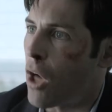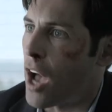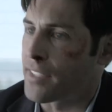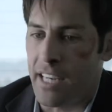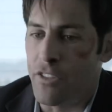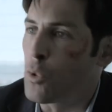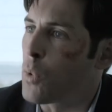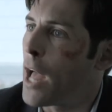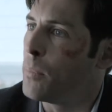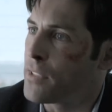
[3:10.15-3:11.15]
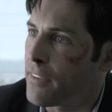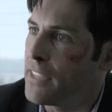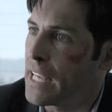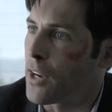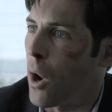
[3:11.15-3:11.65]
lost in the realms of
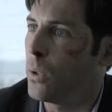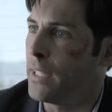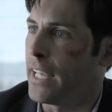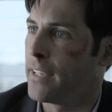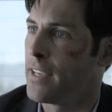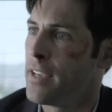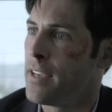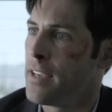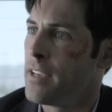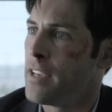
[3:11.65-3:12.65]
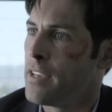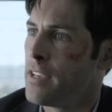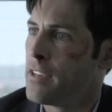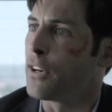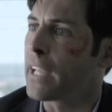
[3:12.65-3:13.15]
the unholy.
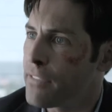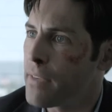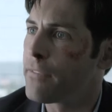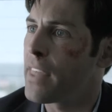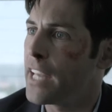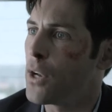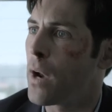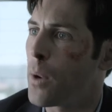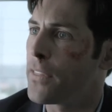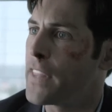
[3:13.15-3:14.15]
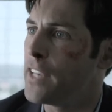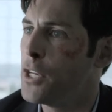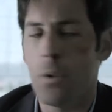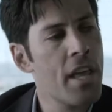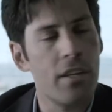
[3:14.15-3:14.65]
Forgive them for they know not what they
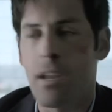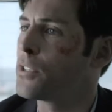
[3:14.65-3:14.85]
do. No,